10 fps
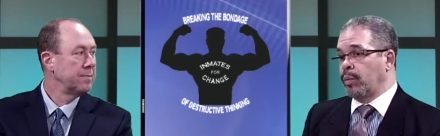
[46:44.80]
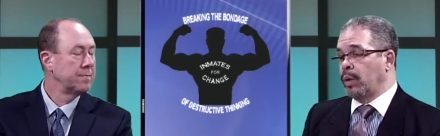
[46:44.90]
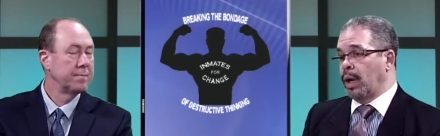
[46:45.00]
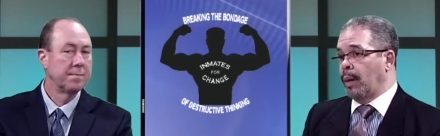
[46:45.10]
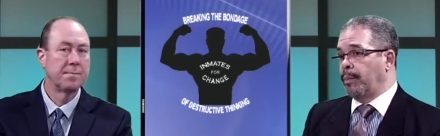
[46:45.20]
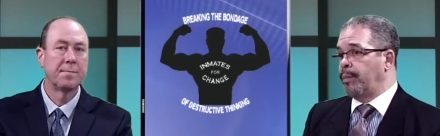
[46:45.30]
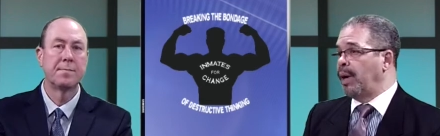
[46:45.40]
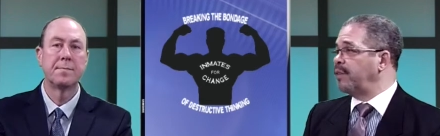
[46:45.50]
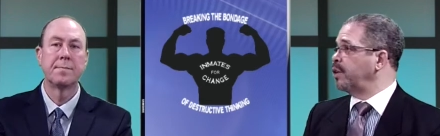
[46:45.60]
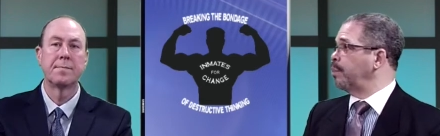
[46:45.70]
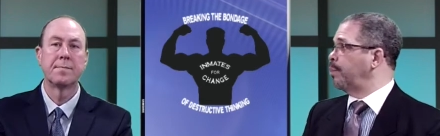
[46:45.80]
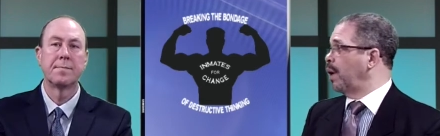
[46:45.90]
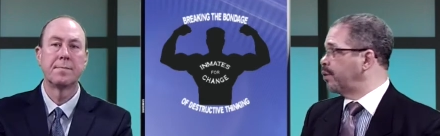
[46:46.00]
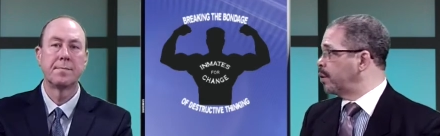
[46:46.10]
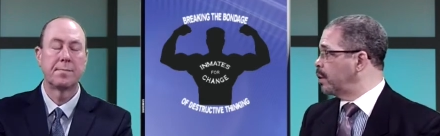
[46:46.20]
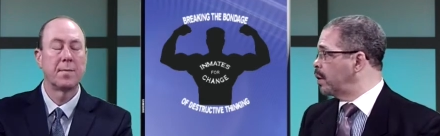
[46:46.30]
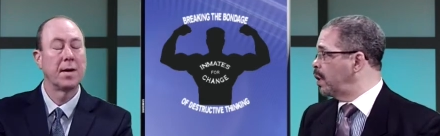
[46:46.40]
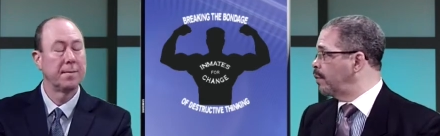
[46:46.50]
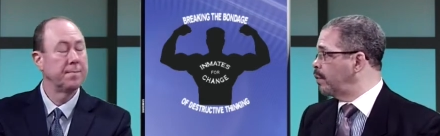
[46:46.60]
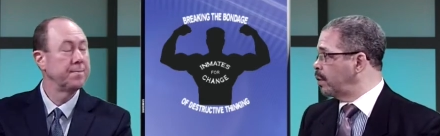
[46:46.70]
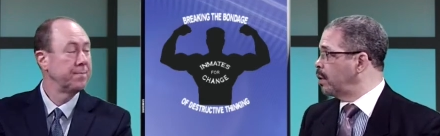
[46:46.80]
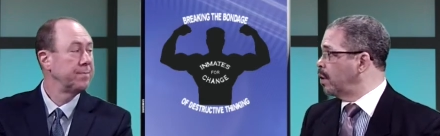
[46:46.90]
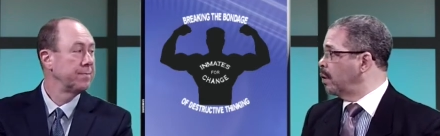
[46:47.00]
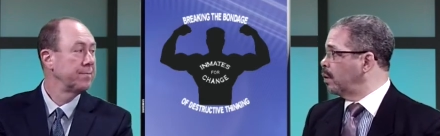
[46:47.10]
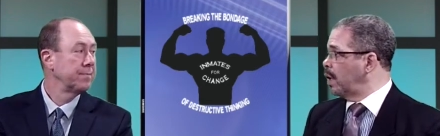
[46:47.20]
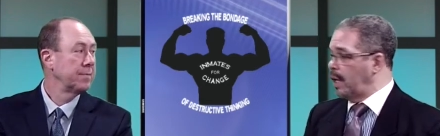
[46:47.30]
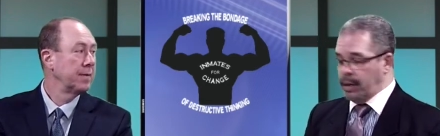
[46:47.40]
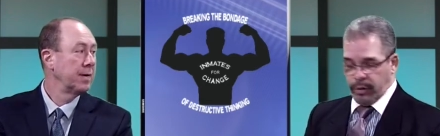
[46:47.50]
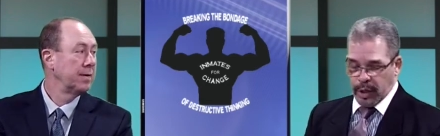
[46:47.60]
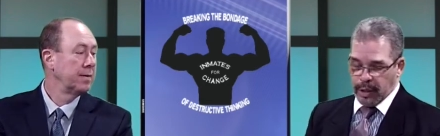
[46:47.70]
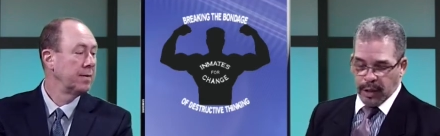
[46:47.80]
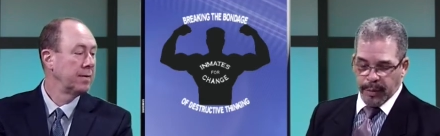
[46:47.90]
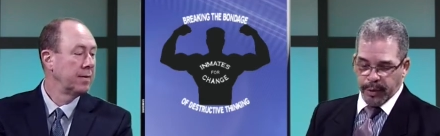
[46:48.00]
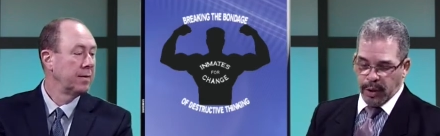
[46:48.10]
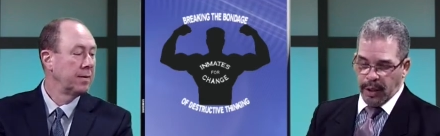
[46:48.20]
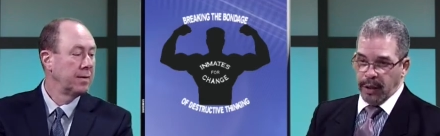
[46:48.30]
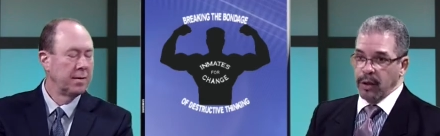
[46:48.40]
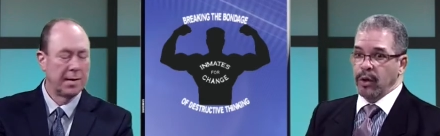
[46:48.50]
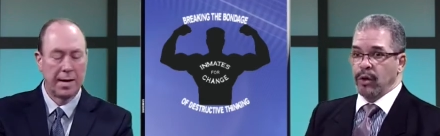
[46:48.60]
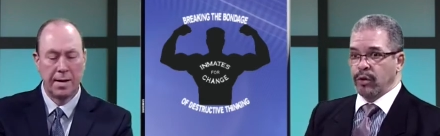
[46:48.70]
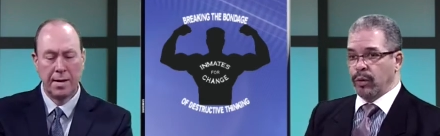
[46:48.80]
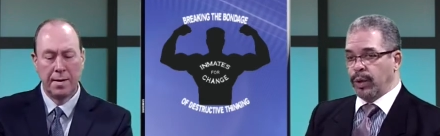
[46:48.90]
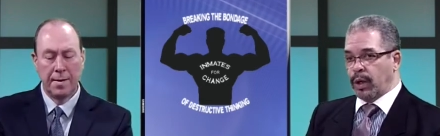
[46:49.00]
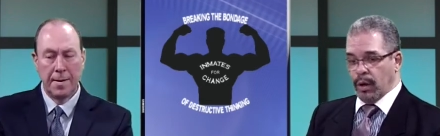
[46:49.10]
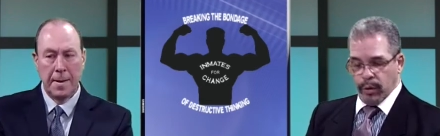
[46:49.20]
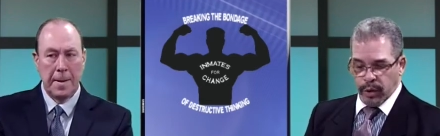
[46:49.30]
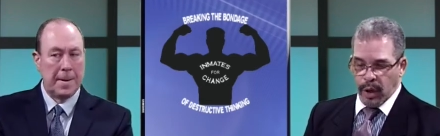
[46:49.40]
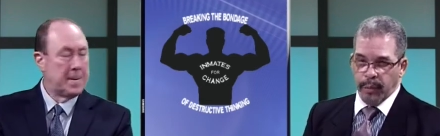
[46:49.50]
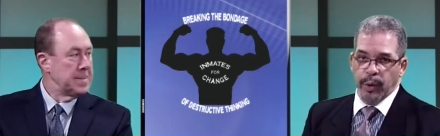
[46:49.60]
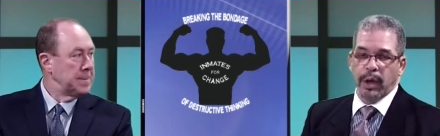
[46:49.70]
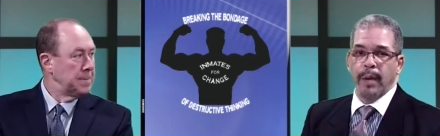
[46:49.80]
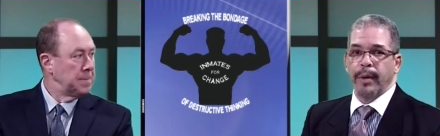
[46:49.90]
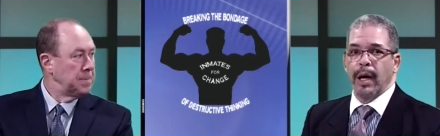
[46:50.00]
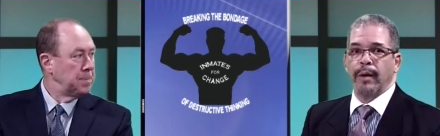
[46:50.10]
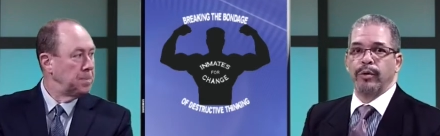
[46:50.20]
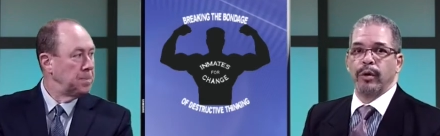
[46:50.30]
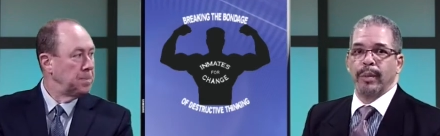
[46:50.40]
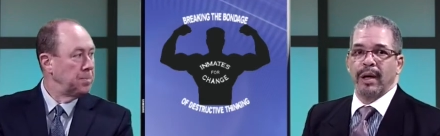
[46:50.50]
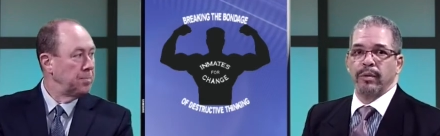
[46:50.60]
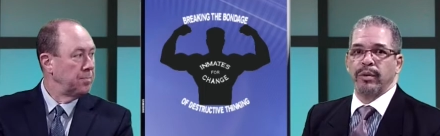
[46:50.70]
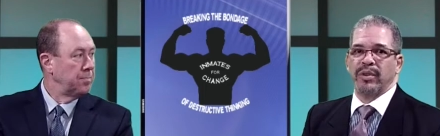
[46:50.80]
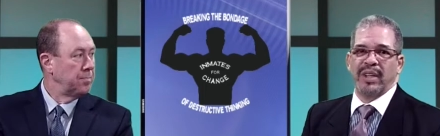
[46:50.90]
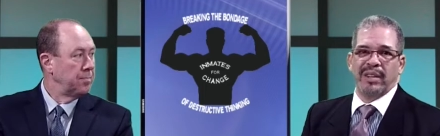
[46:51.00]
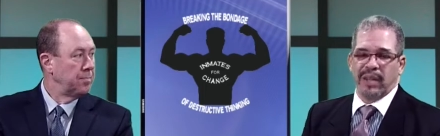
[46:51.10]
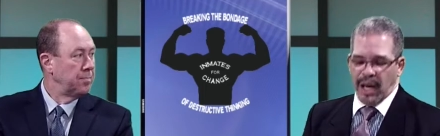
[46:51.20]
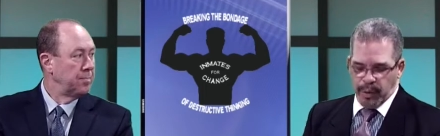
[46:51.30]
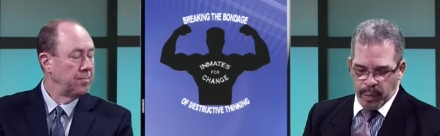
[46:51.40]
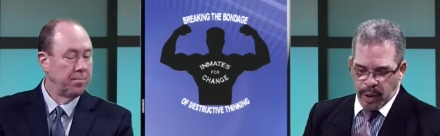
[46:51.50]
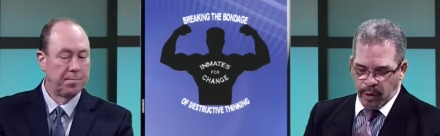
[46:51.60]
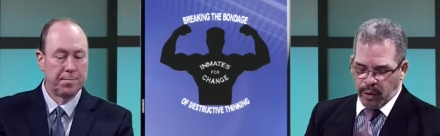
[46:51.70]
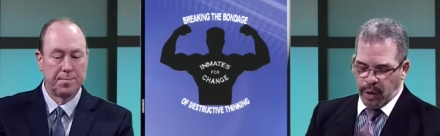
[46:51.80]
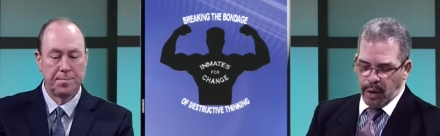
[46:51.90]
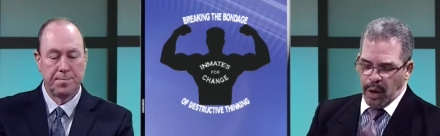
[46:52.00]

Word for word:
Speaker 1: a budget buster, yeah. you know, and yeah. it's that type of thing. Yeah. So we're closing up. We're coming down to about six to eight minutes, and